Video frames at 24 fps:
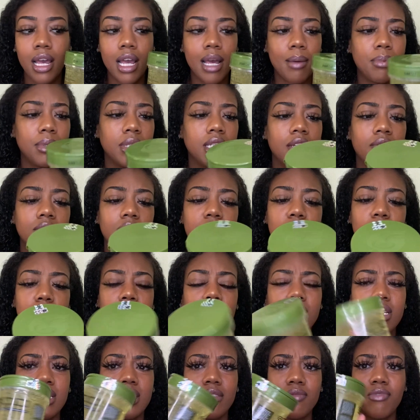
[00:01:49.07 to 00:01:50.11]
I believe this one
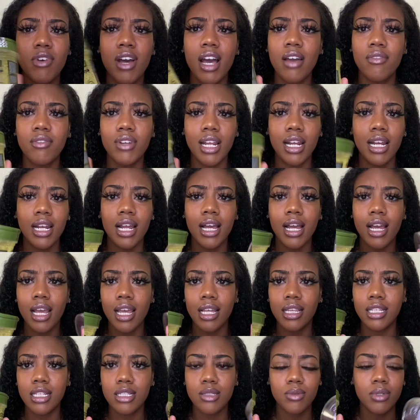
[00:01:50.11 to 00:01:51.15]
is $5.99 and
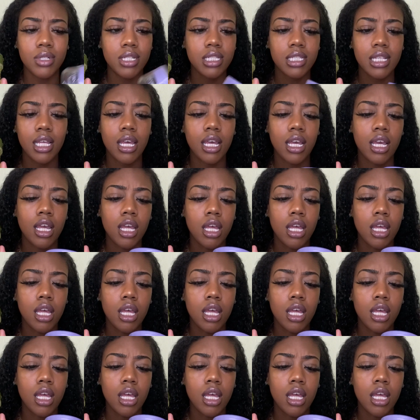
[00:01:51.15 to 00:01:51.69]
this one is like